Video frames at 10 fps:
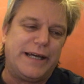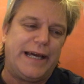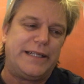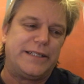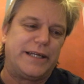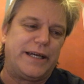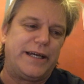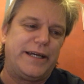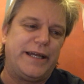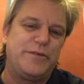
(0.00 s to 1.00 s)
And
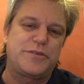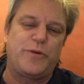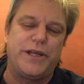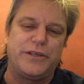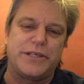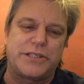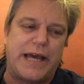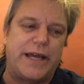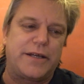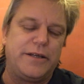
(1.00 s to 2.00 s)
it was quite a nice
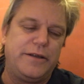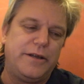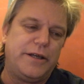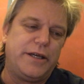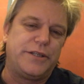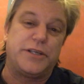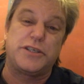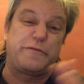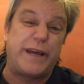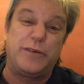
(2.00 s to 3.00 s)
tag that I
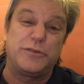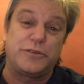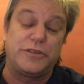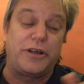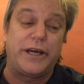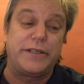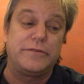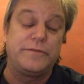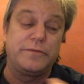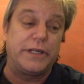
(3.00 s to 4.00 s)
just found
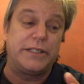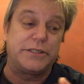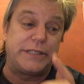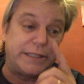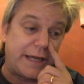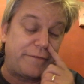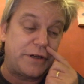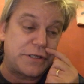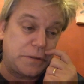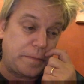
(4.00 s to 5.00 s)
online and just did that
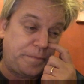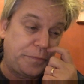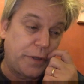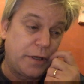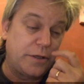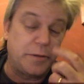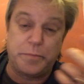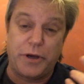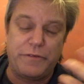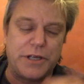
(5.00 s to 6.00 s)
version.
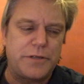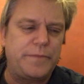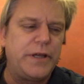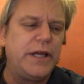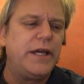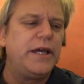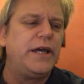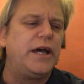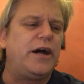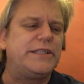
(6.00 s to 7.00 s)
My version.
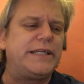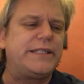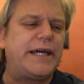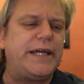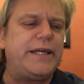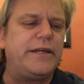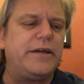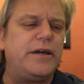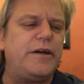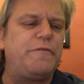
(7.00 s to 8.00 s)
I did a
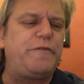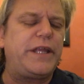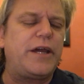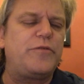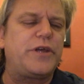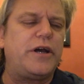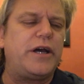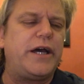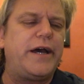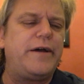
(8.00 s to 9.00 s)
video
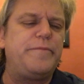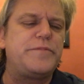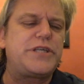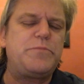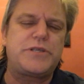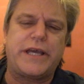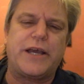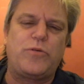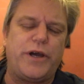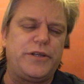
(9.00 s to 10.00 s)
that seemed to
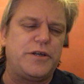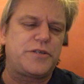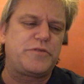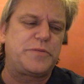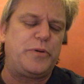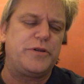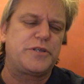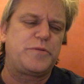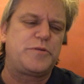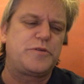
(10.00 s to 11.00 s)
get quite a nice
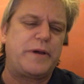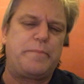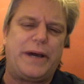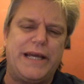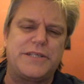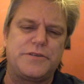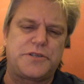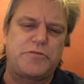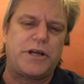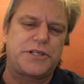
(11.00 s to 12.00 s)
response, which was about pace
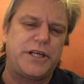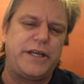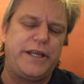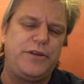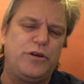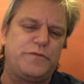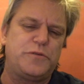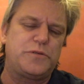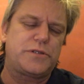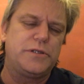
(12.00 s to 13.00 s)
and structure in
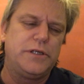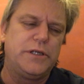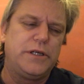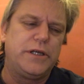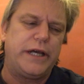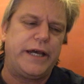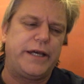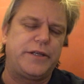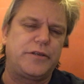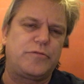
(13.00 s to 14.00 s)
novels
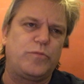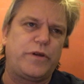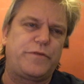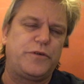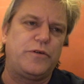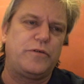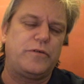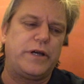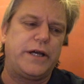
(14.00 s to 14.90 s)
and whether or not